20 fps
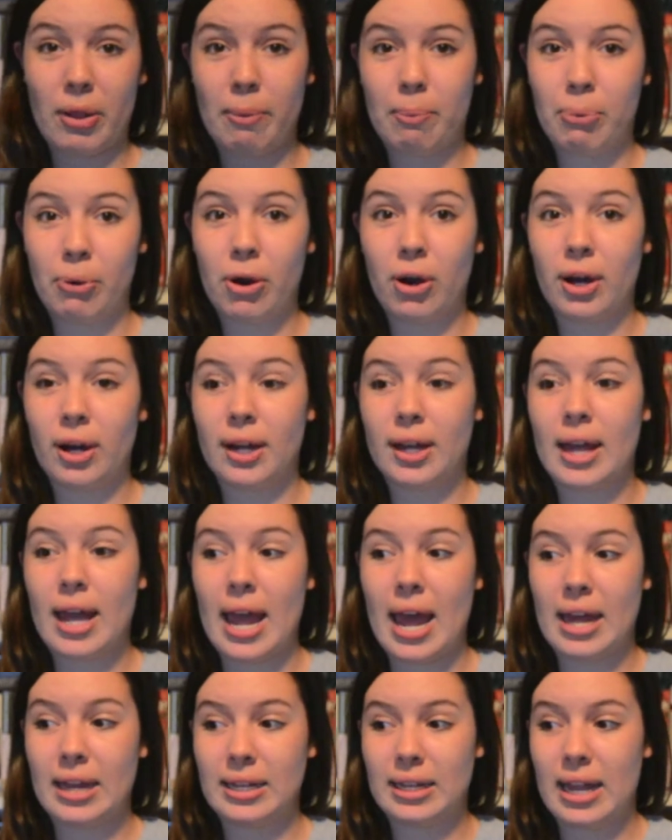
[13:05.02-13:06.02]
the book,
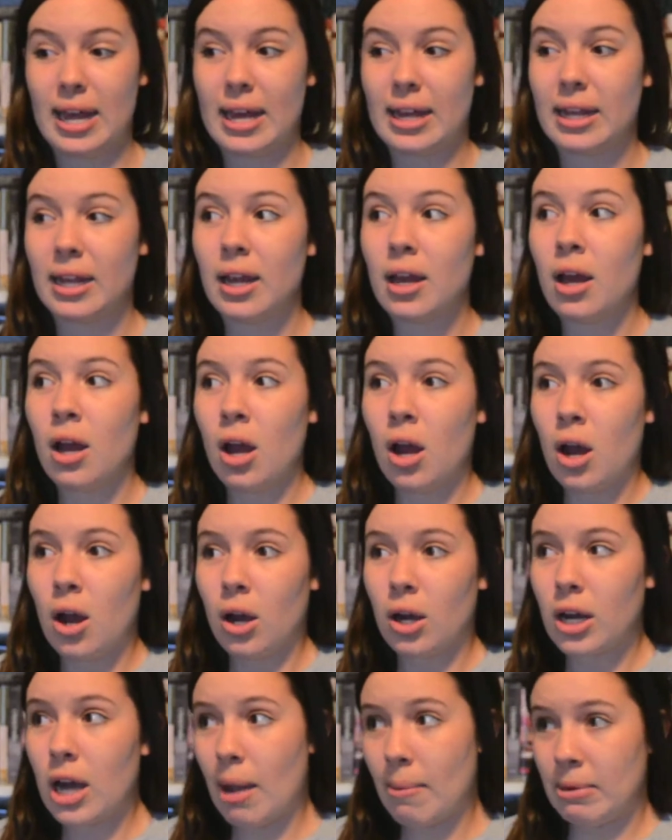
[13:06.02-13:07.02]
and like
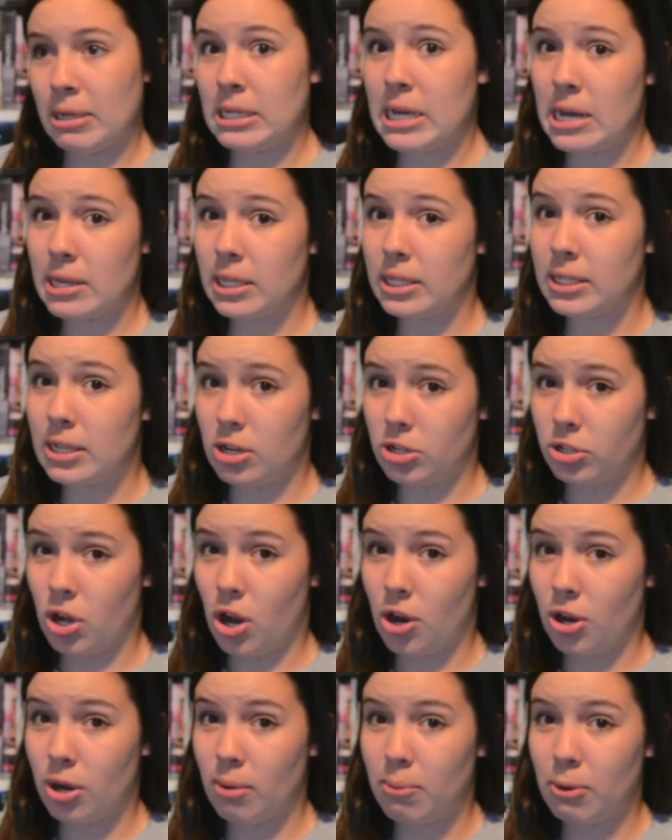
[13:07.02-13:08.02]
coming down the stairs
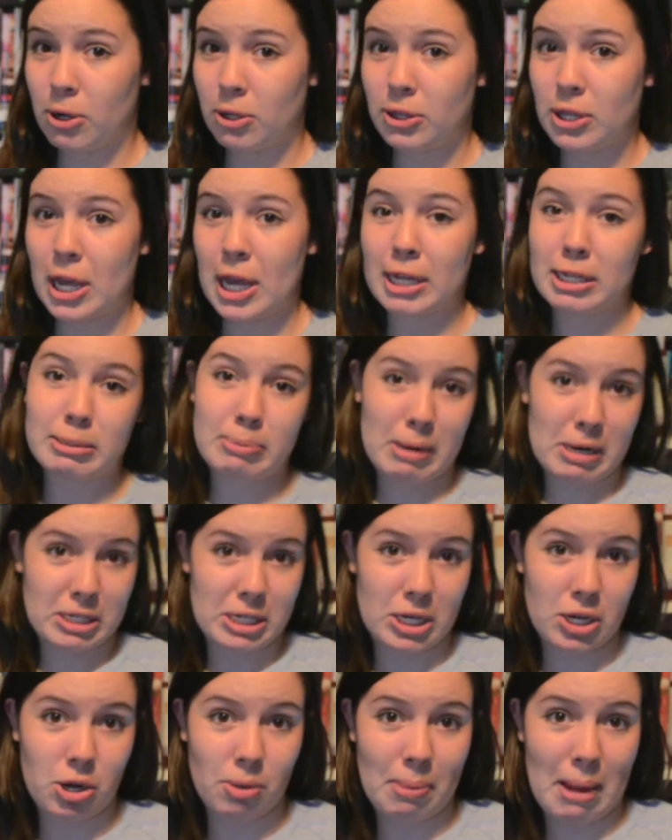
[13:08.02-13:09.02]
on her birthday
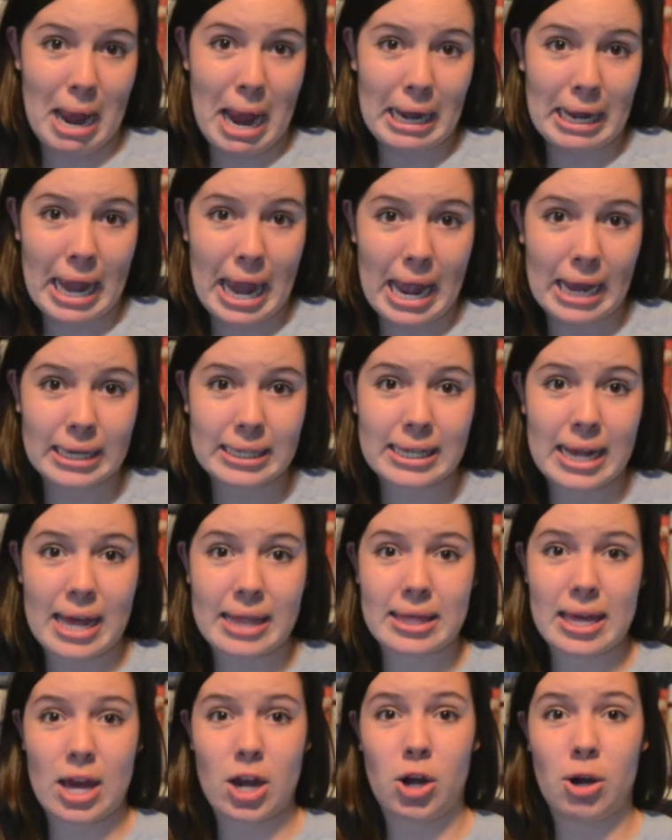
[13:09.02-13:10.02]
expecting her pancakes,
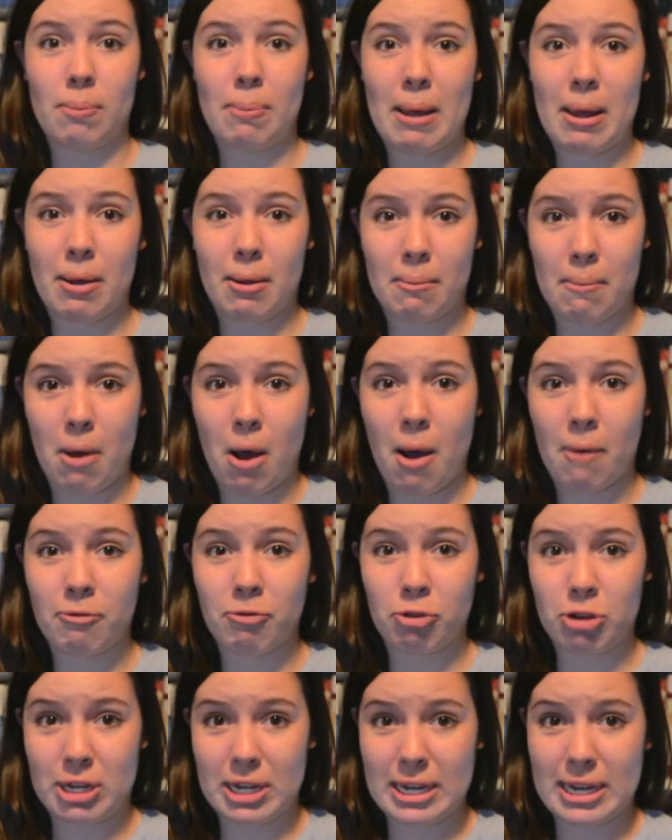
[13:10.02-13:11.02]
and then her mom
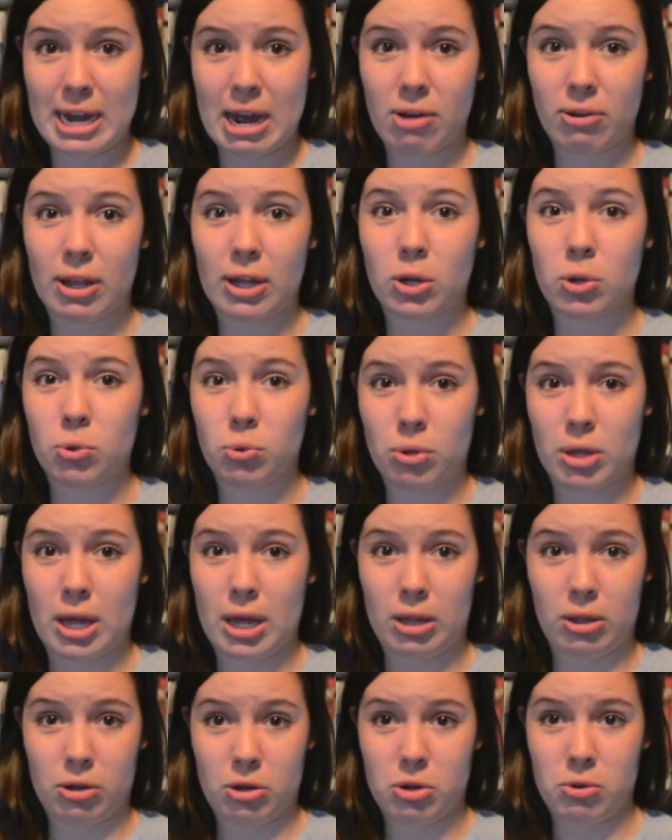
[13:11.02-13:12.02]
freaking out like, who the
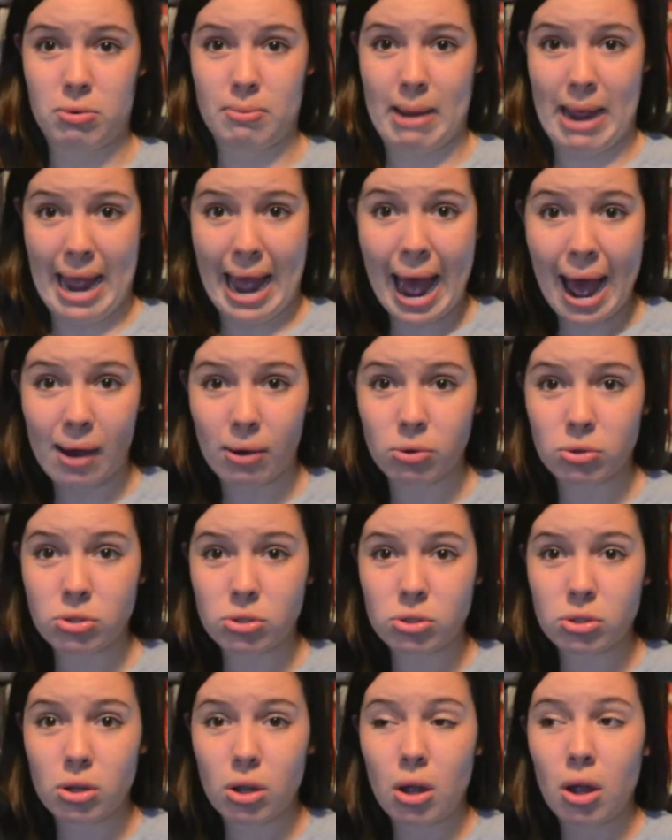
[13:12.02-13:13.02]
hell are you in my
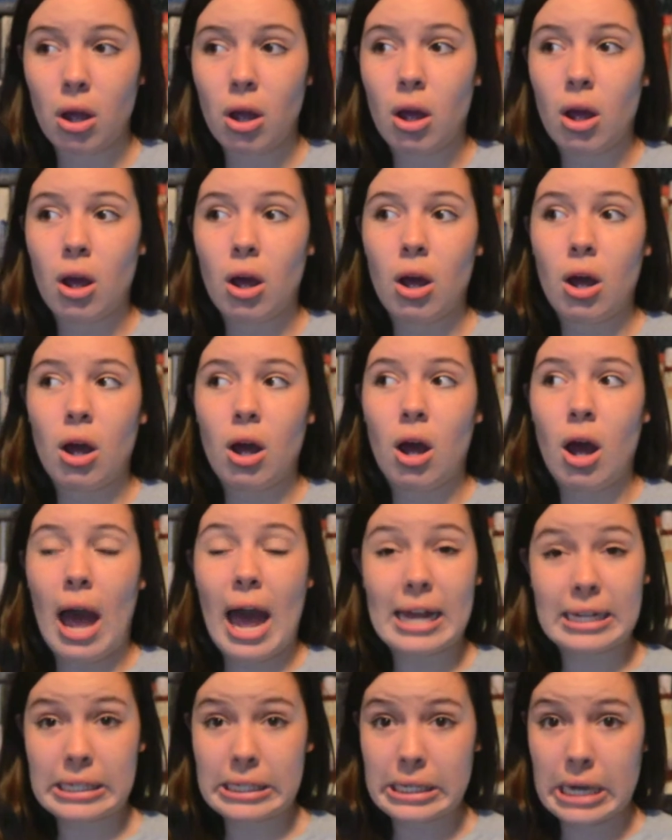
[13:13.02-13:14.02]
house?
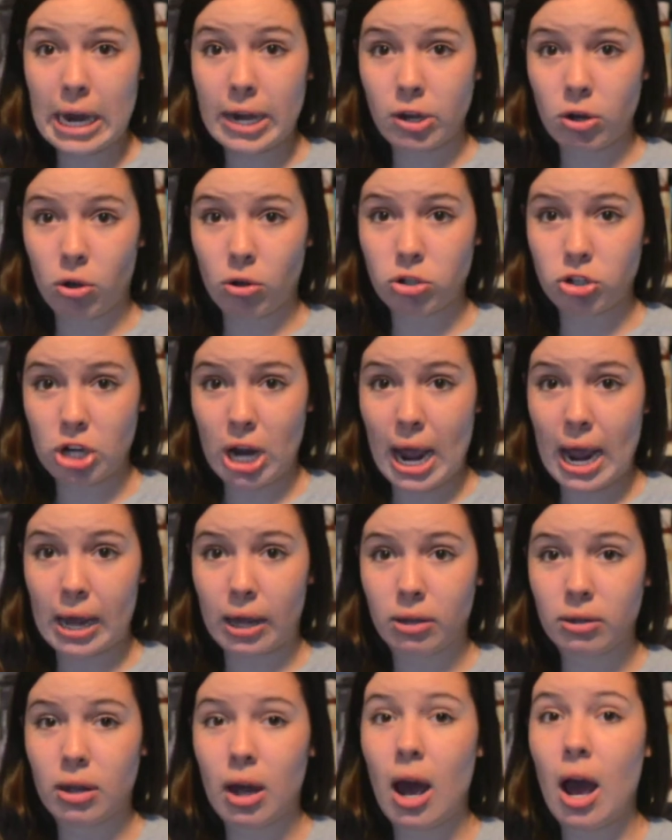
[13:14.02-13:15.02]
As a 10-year-old
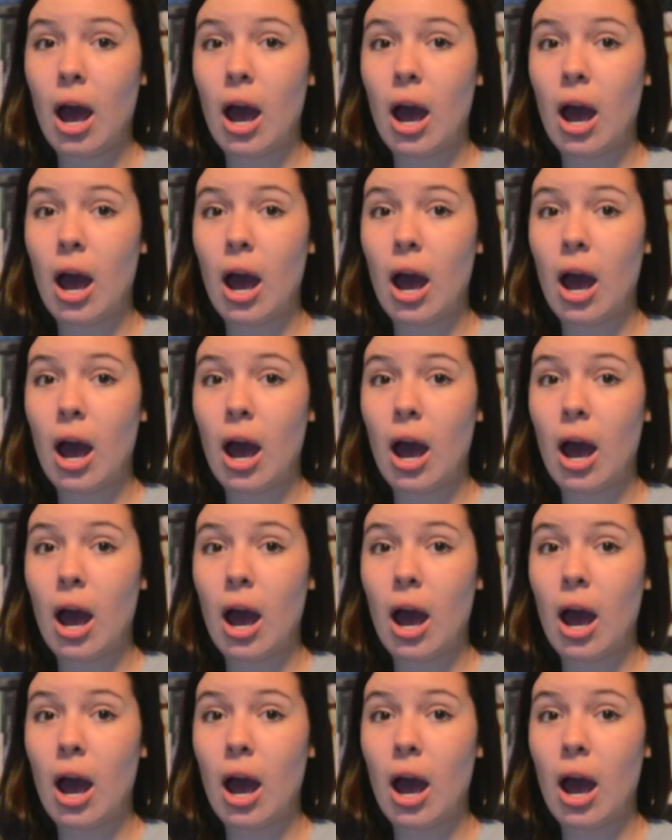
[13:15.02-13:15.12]
child,